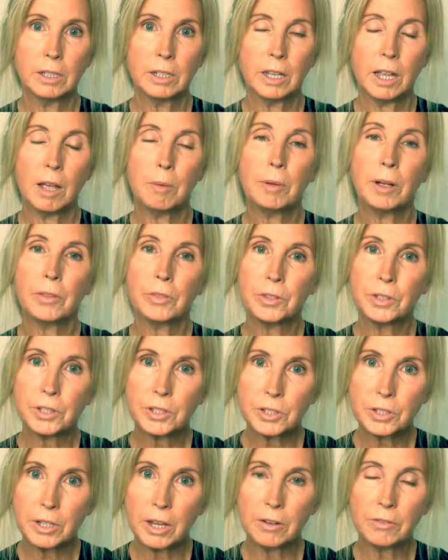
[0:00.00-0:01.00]
about the
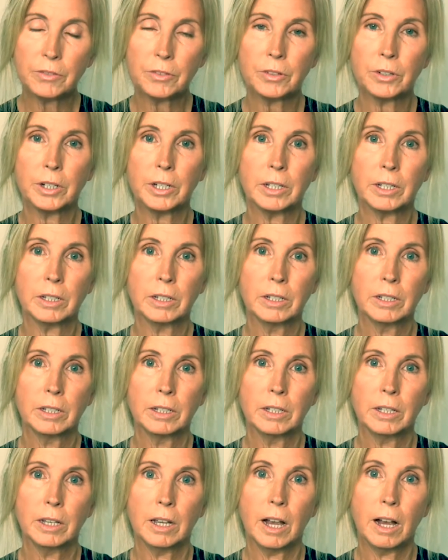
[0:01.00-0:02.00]
suffering
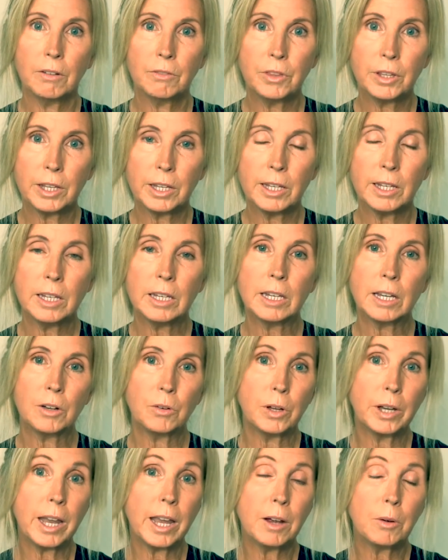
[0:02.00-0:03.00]
of the ego
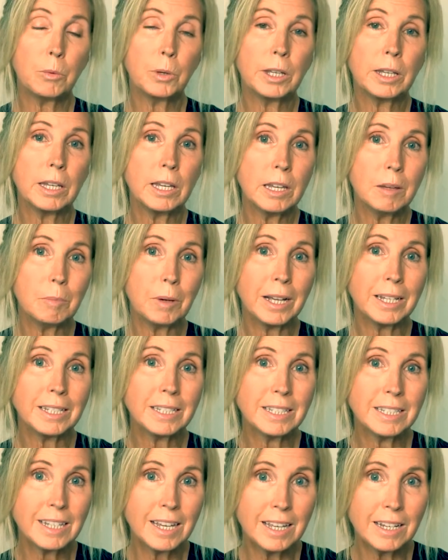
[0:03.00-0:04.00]
and how we keep
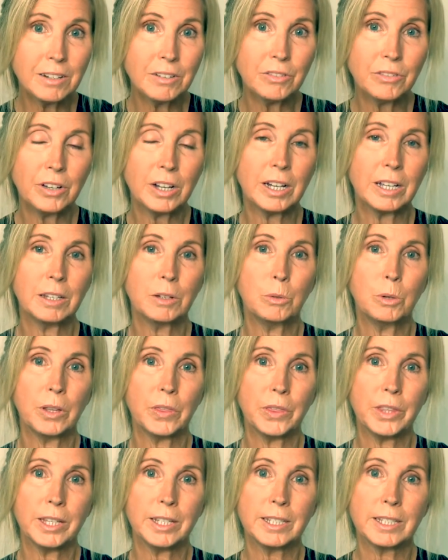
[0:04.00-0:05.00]
identifying with
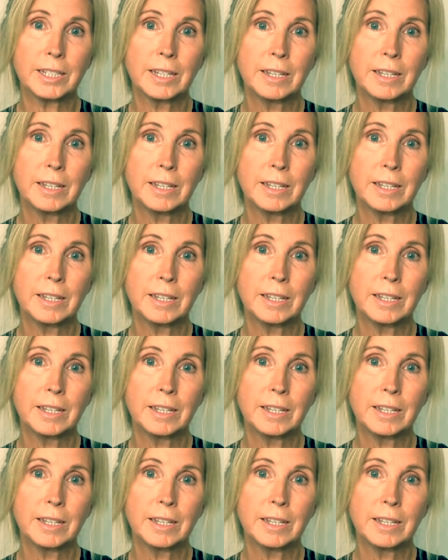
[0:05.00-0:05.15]
this,